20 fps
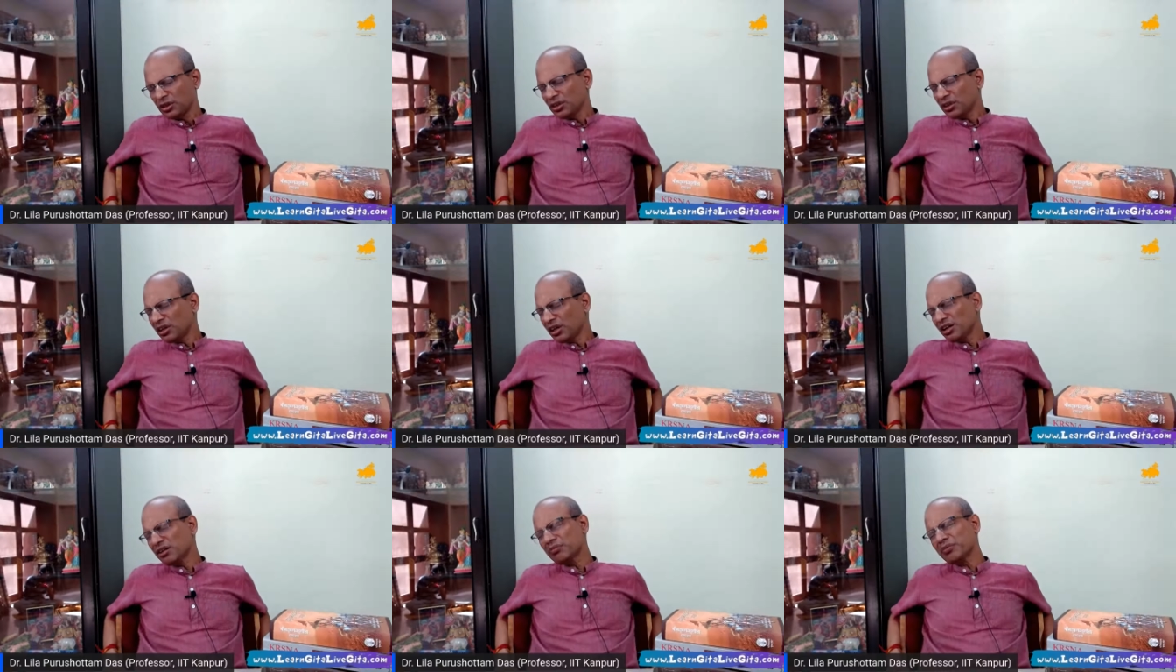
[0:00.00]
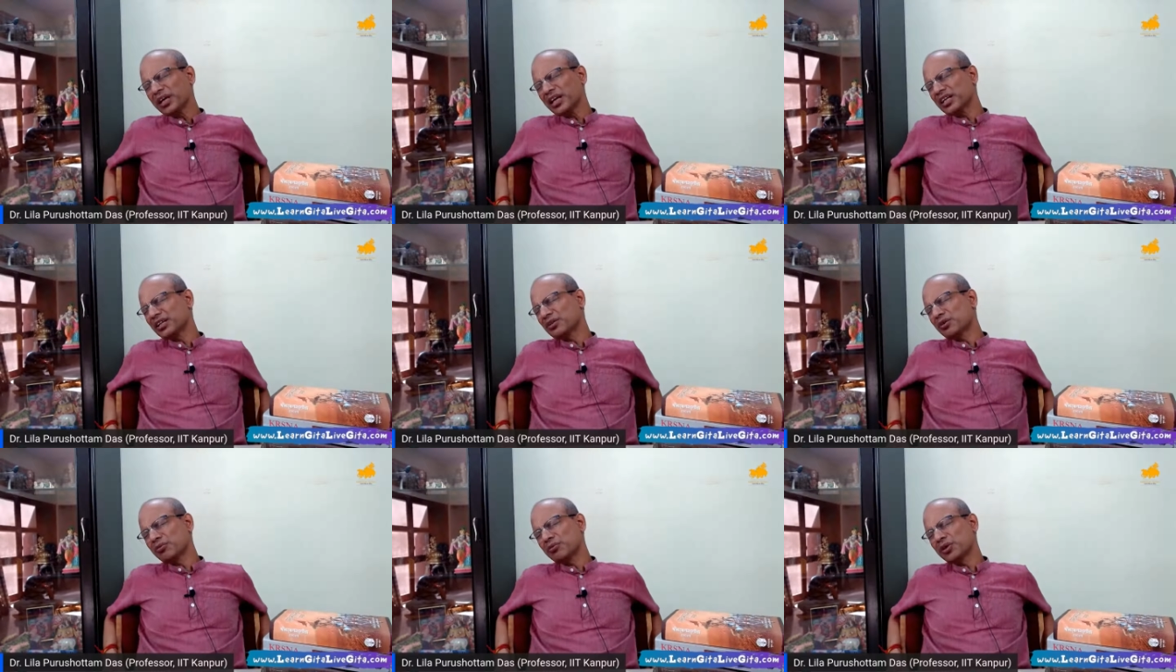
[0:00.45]

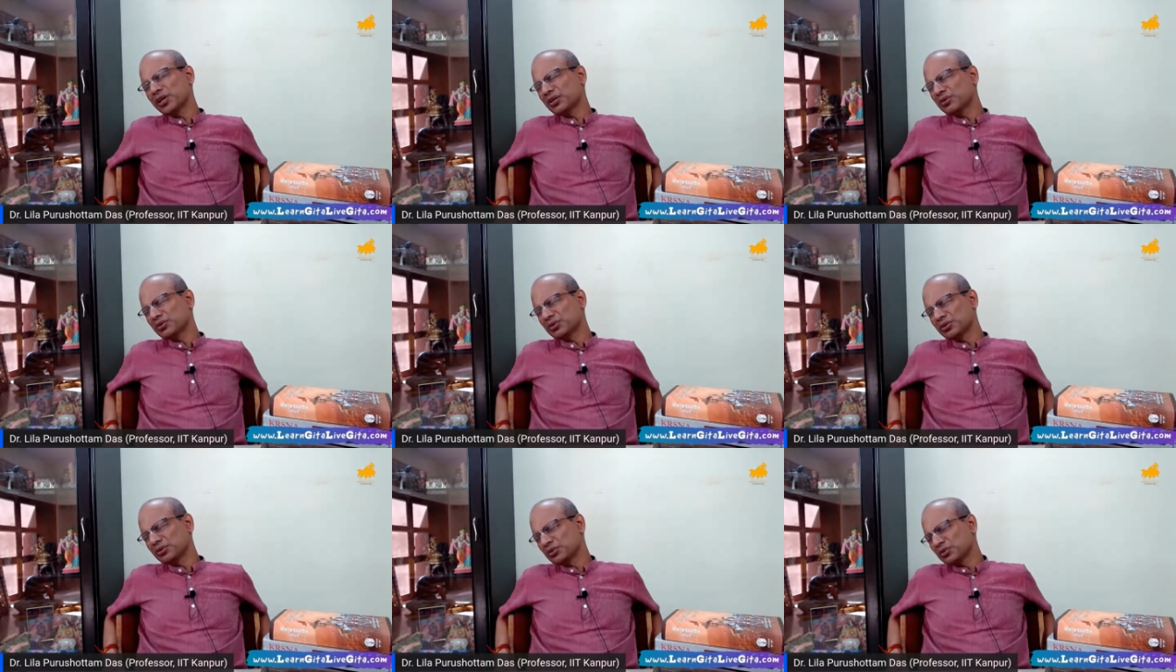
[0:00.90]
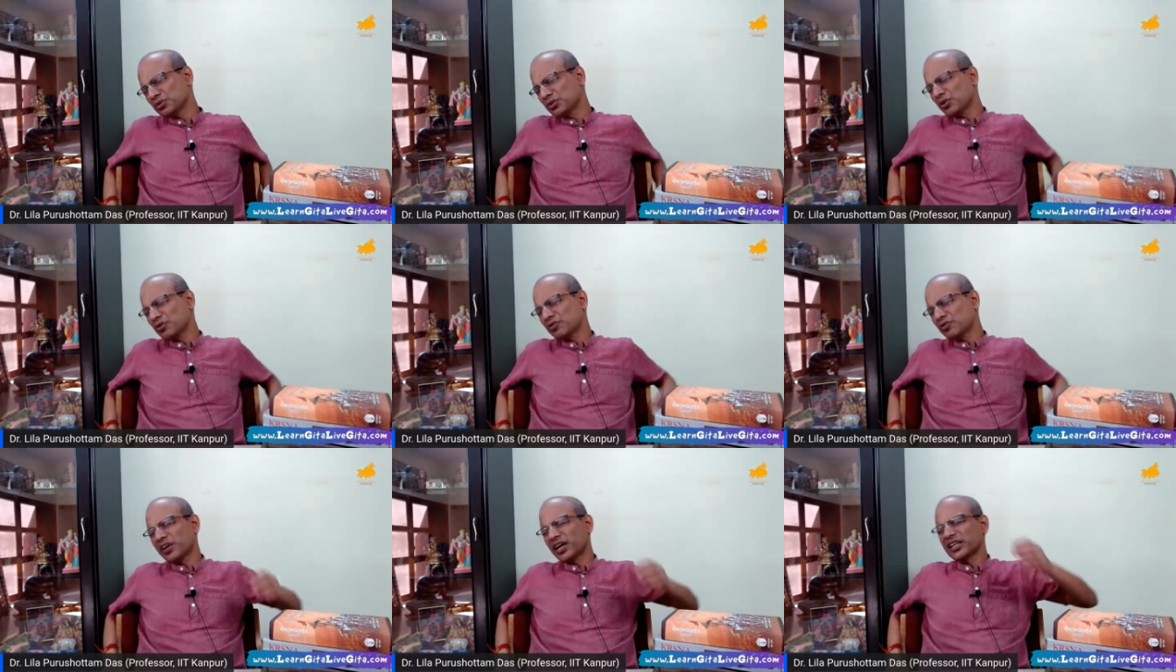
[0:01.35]
Normally nobody would do,
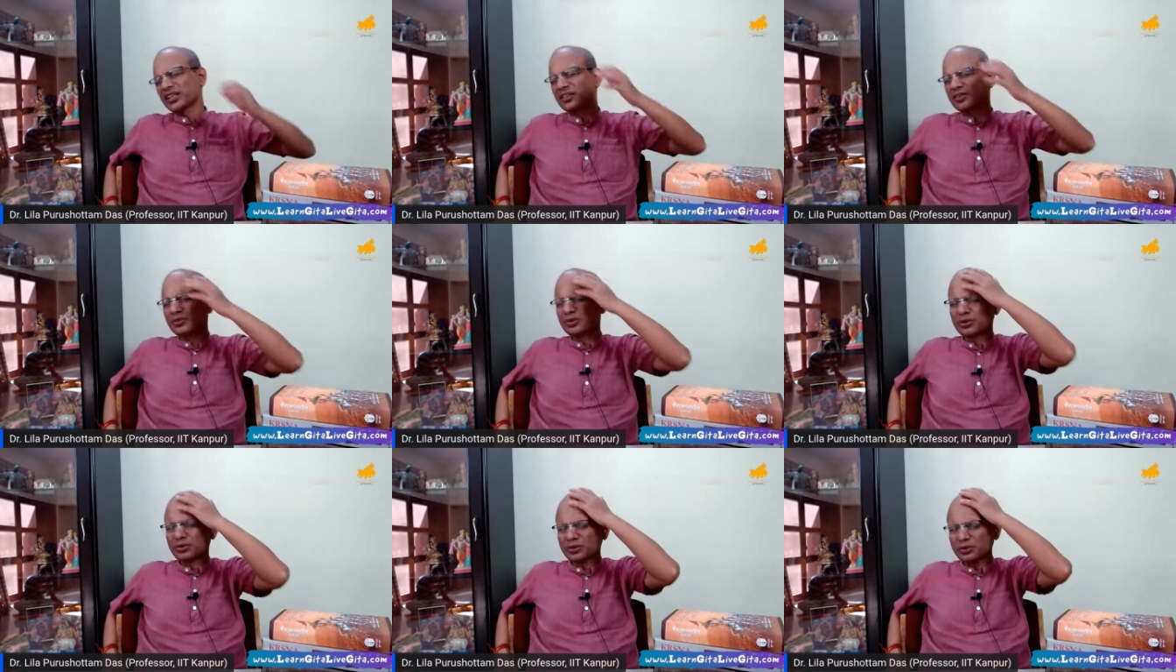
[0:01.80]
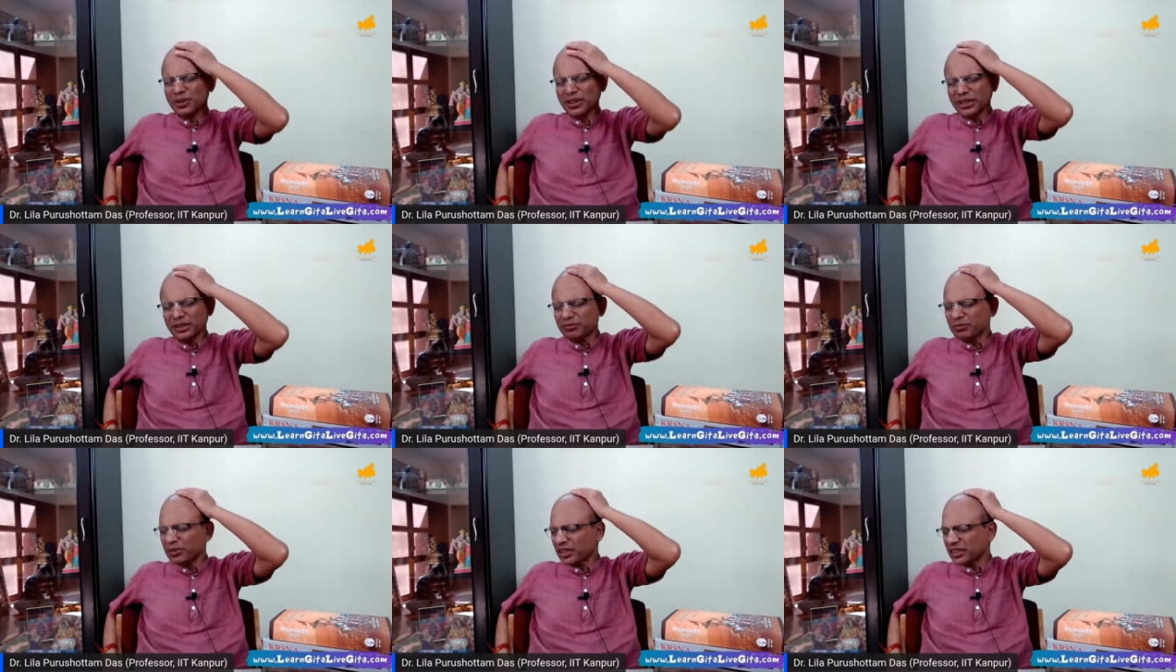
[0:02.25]
no father would do
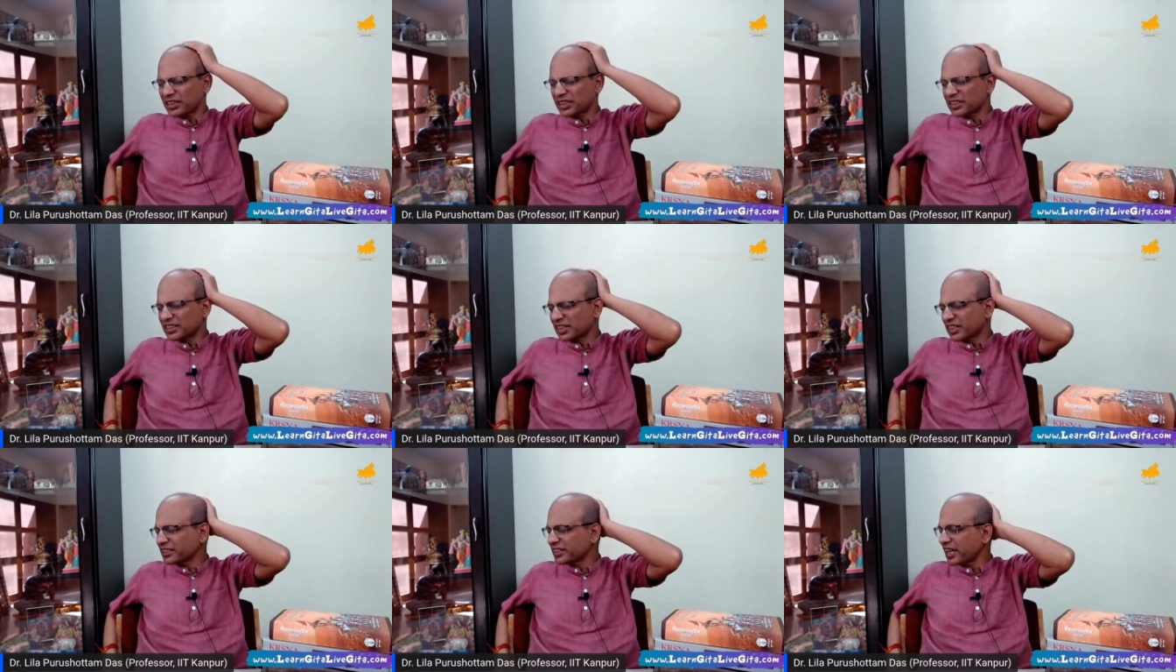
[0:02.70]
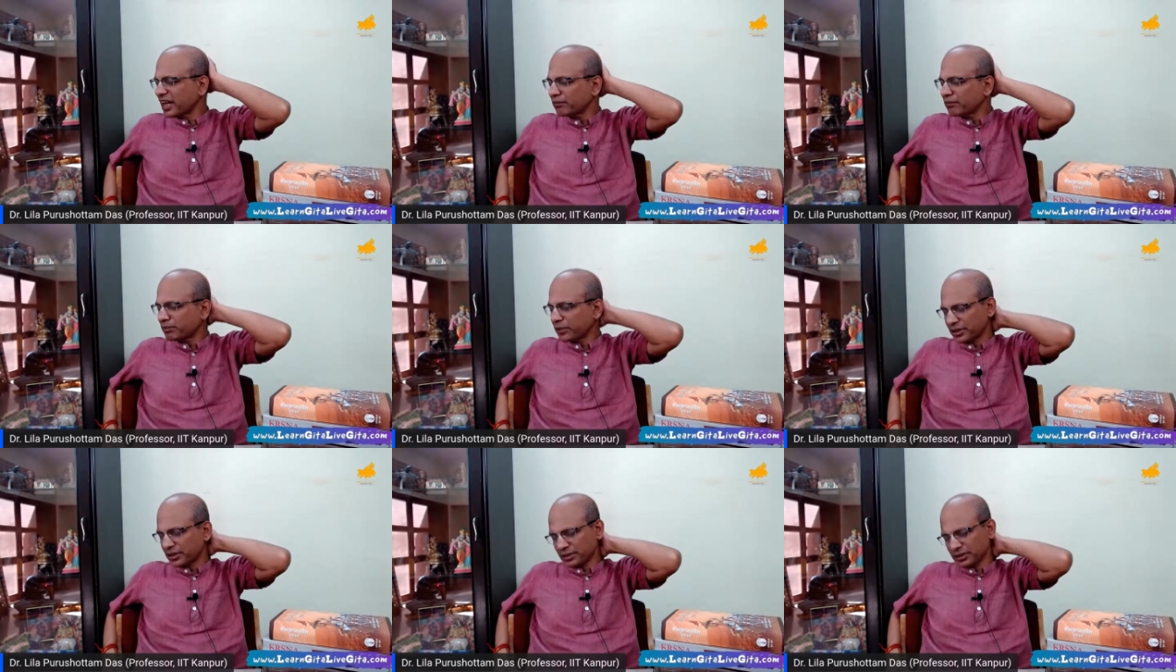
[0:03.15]
it, but this has
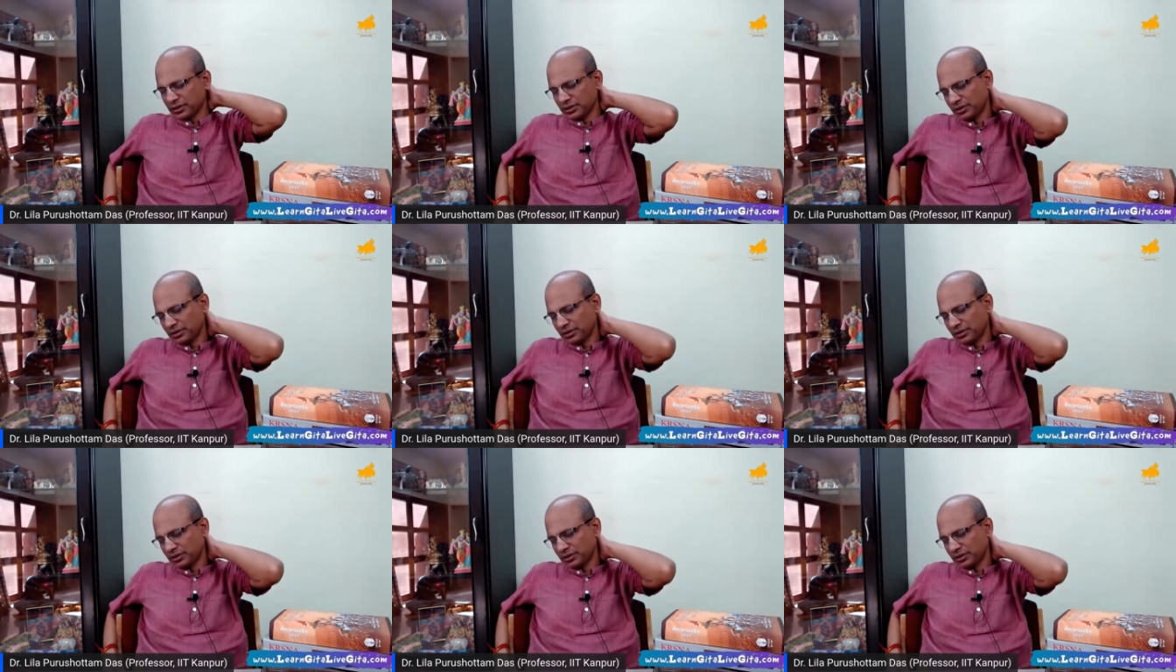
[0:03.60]
happened.